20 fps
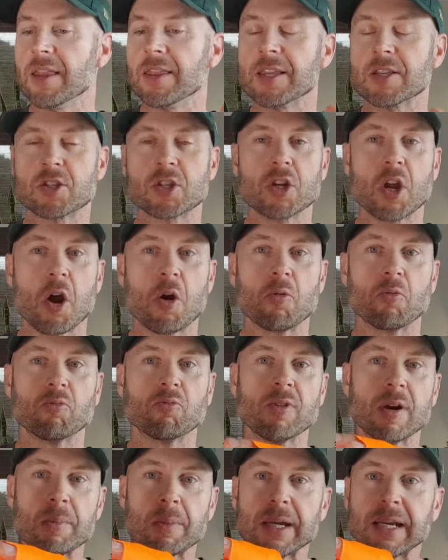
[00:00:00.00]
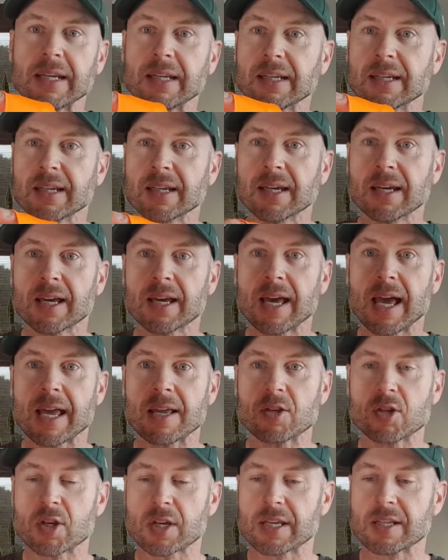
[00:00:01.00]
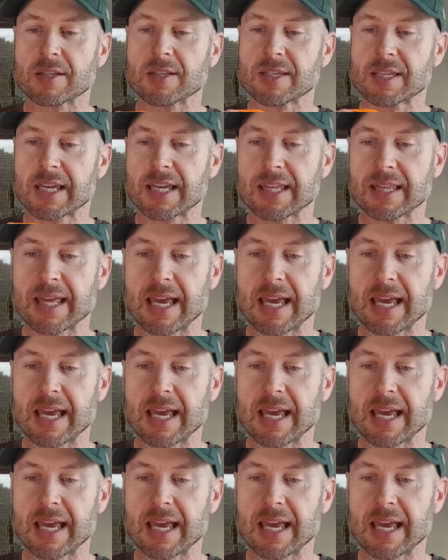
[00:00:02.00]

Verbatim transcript: There's no ribbing, as you can see,